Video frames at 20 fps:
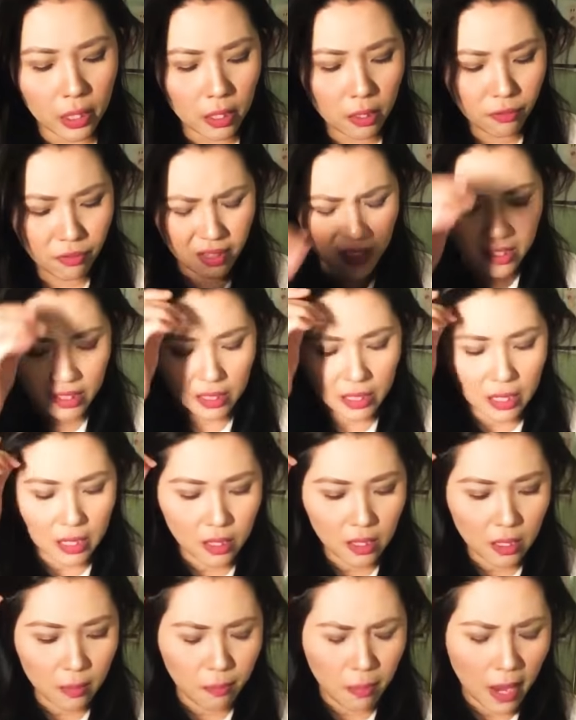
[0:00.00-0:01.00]
if it's
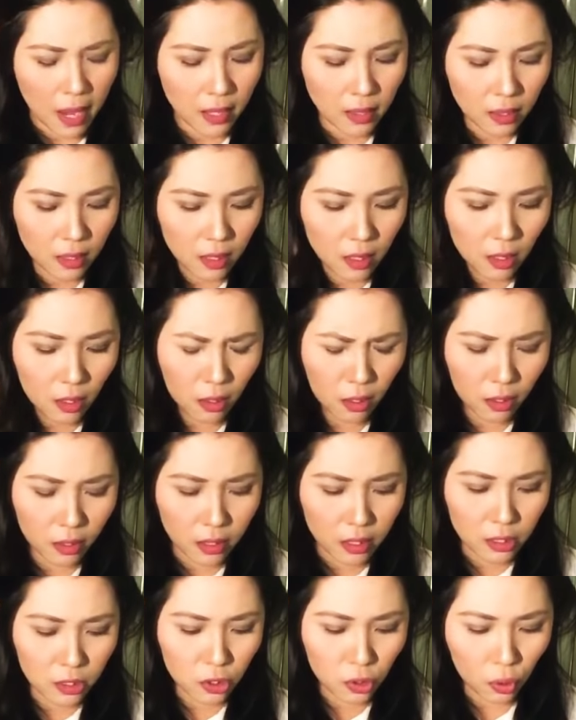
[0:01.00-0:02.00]
independent on
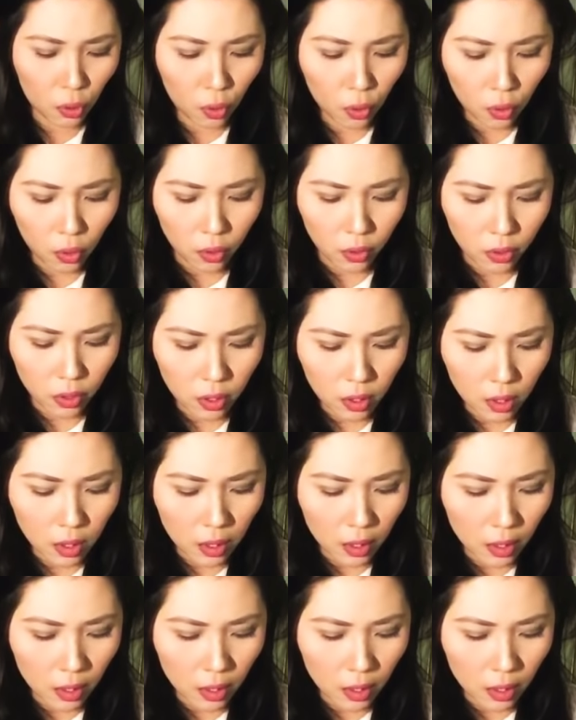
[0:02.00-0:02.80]
its own,